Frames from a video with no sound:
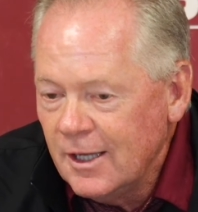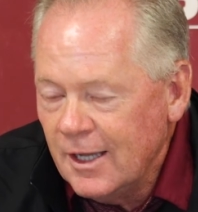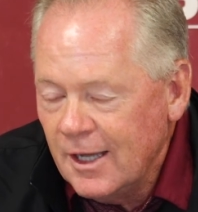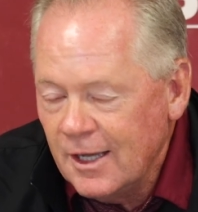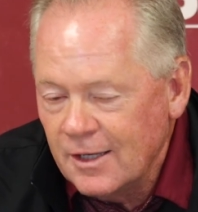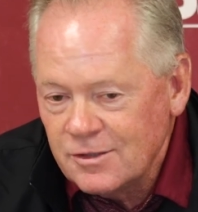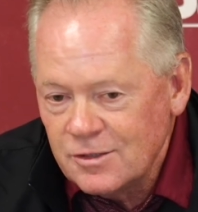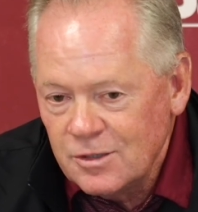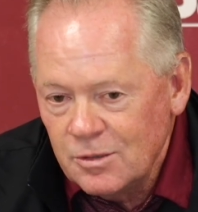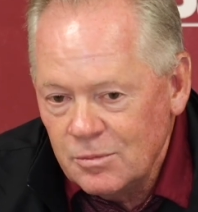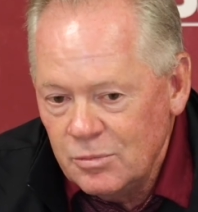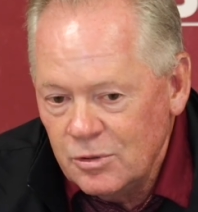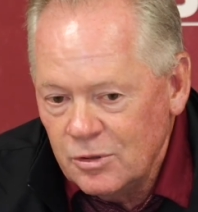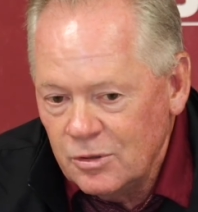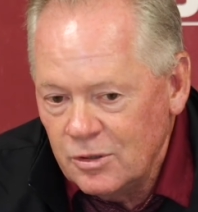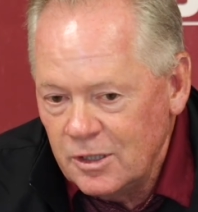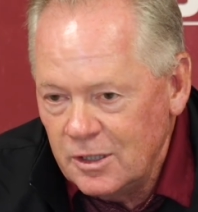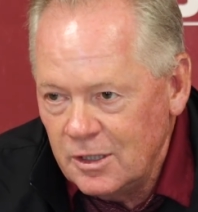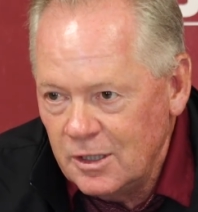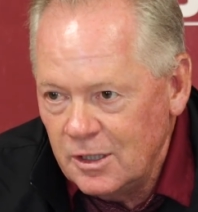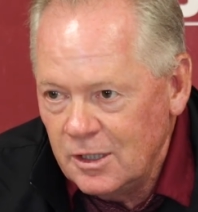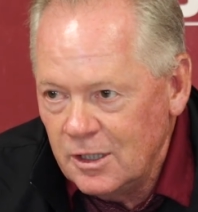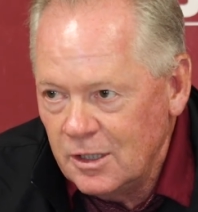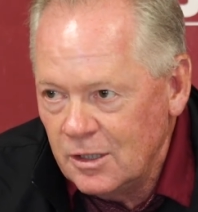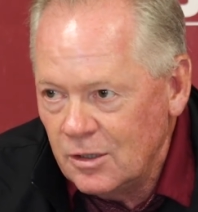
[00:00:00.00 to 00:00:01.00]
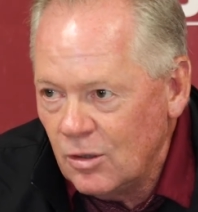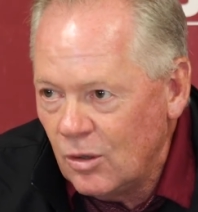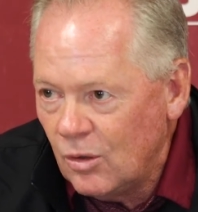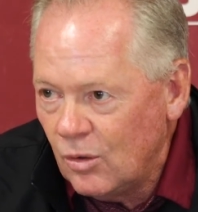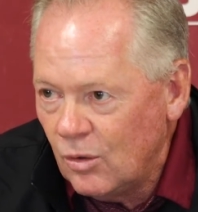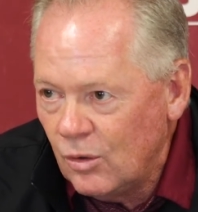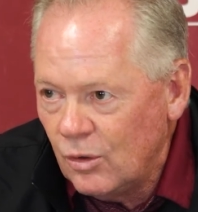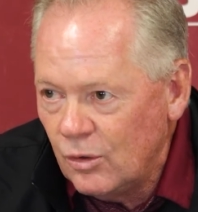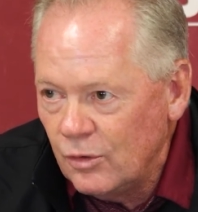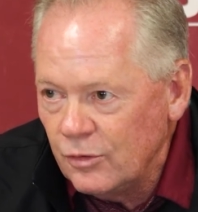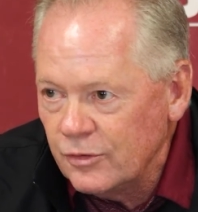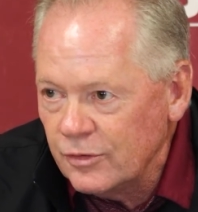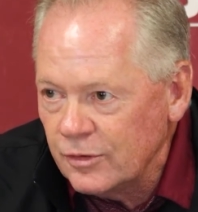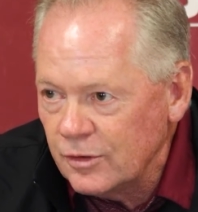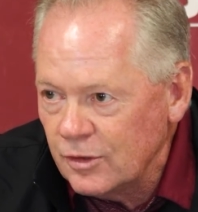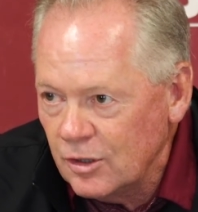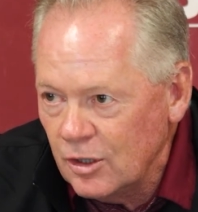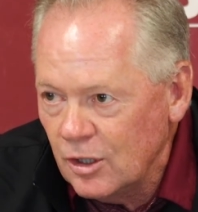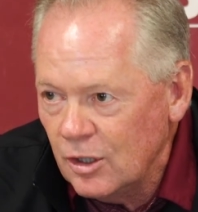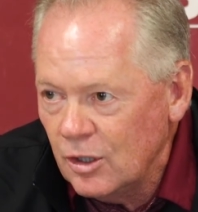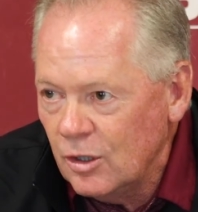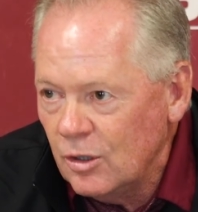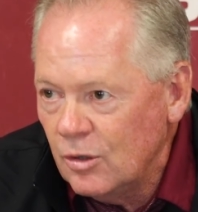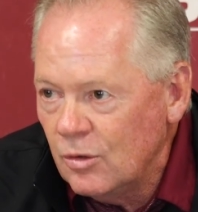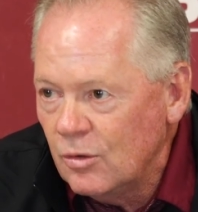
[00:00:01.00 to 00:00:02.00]
has the ability to hit holes and
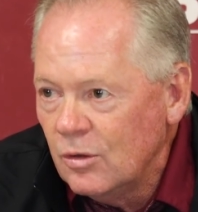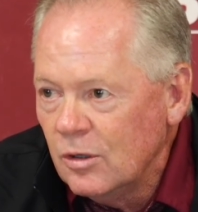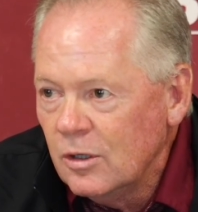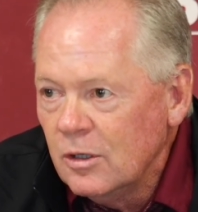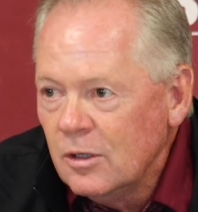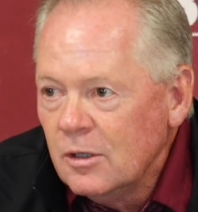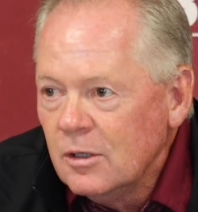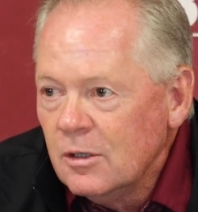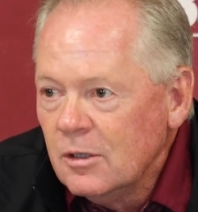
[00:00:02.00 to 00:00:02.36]
go.